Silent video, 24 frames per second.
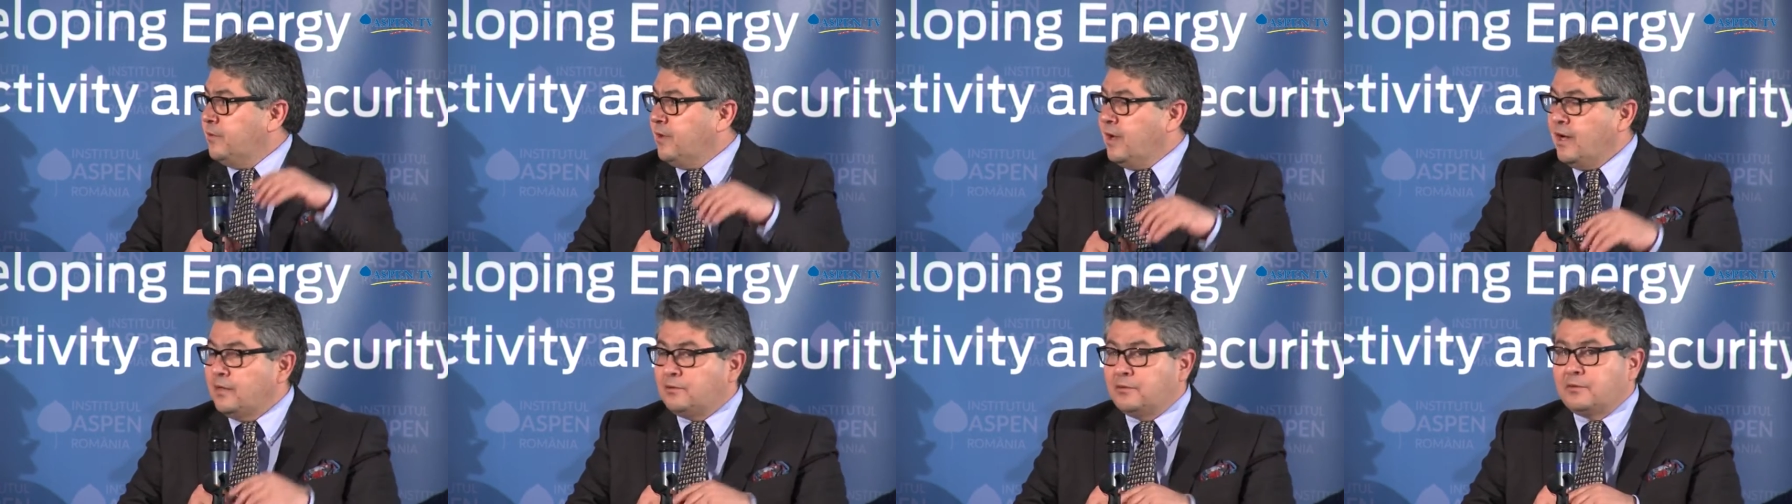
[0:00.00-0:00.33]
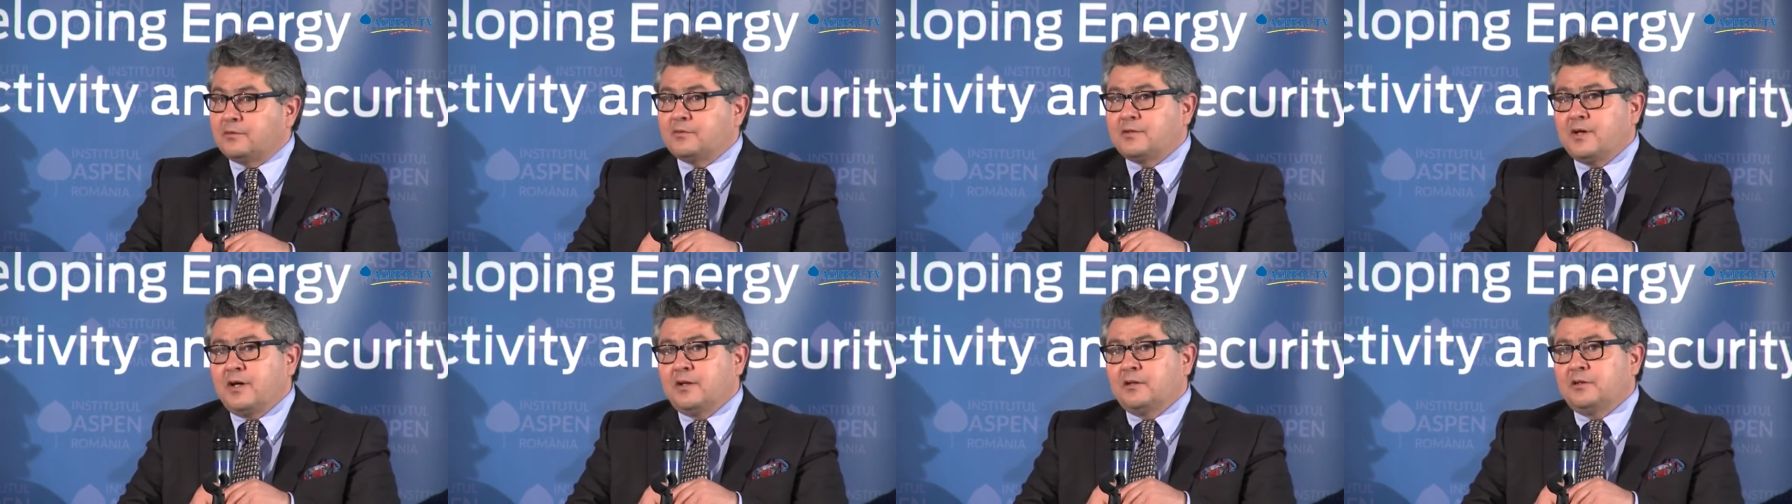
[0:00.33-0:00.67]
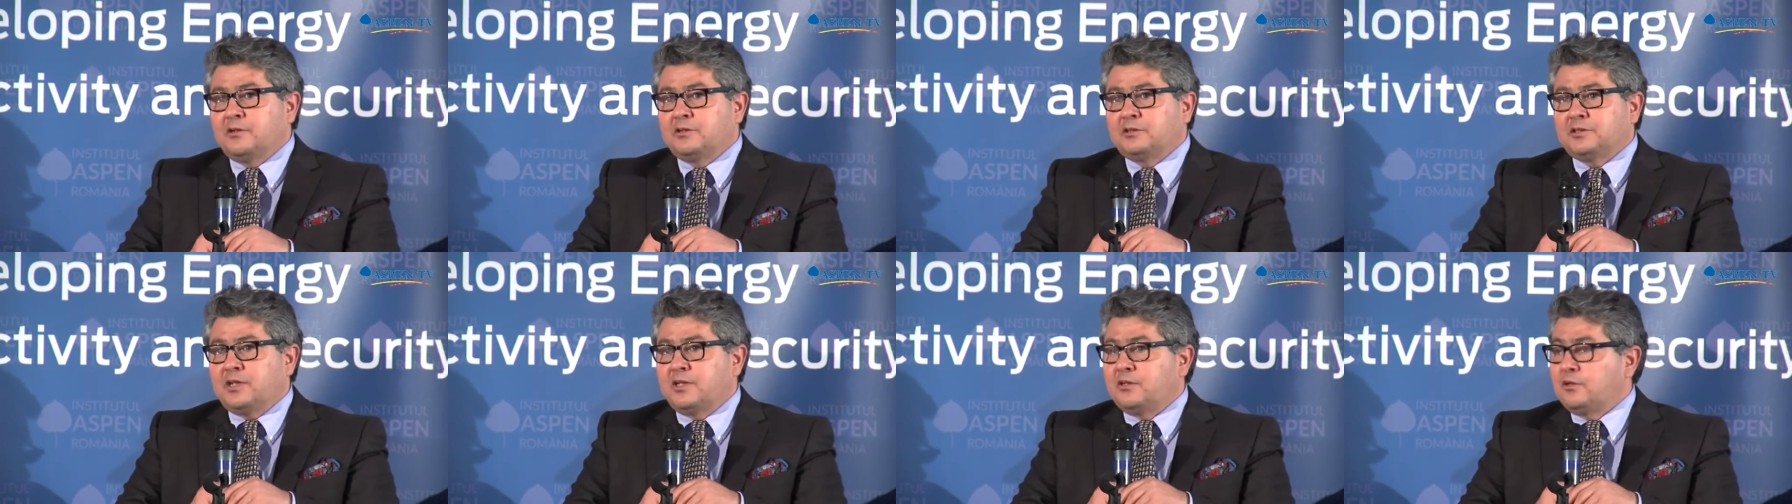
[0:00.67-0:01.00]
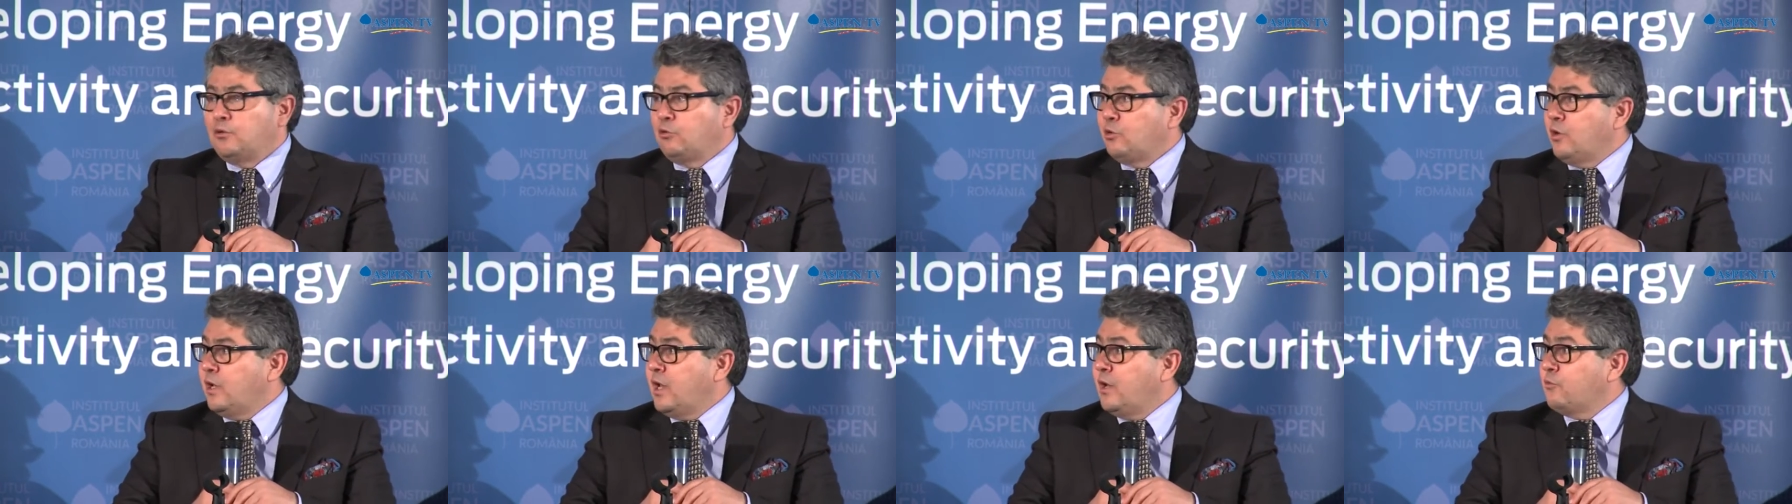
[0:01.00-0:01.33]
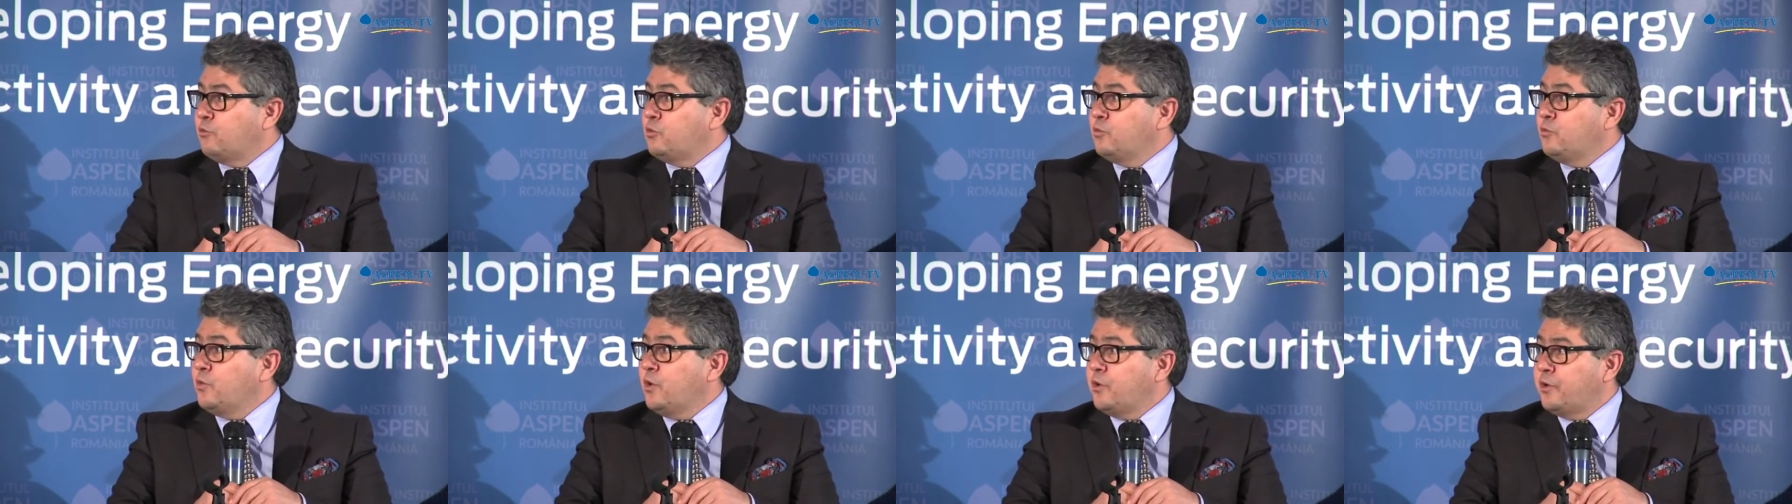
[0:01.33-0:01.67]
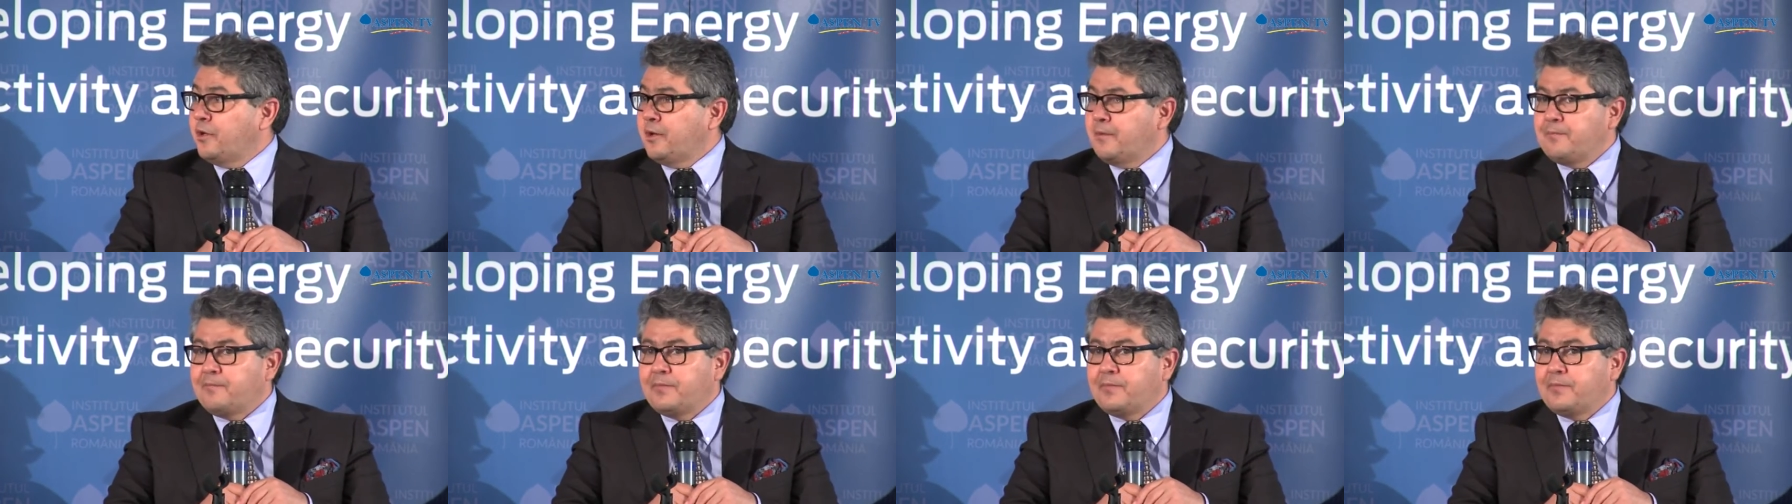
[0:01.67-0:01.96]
$100, and they don't have to worry.